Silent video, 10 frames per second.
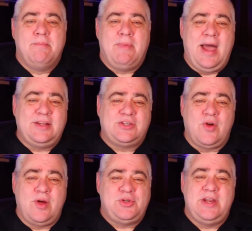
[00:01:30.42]
My
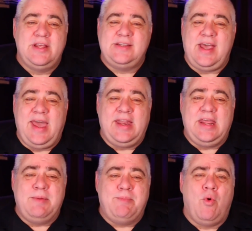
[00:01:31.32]
description is
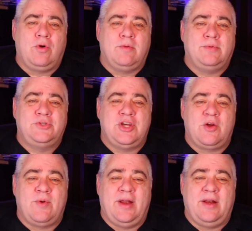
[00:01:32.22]
any portable
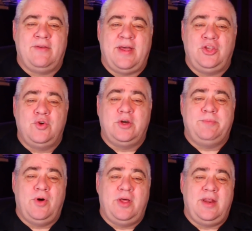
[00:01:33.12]
generator that you
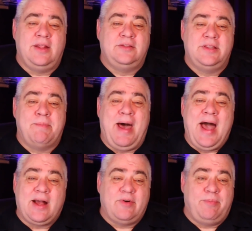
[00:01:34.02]
could put into the
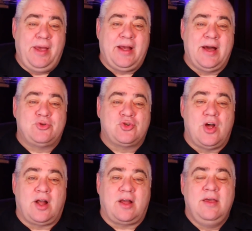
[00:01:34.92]
back of a pickup
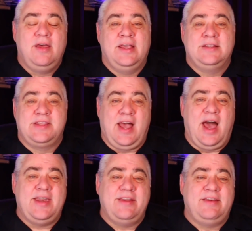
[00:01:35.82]
truck is the
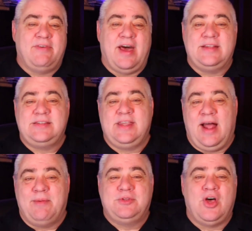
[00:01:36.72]
kind of device that
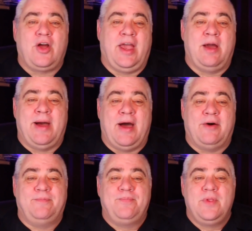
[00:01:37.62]
I'm talking about.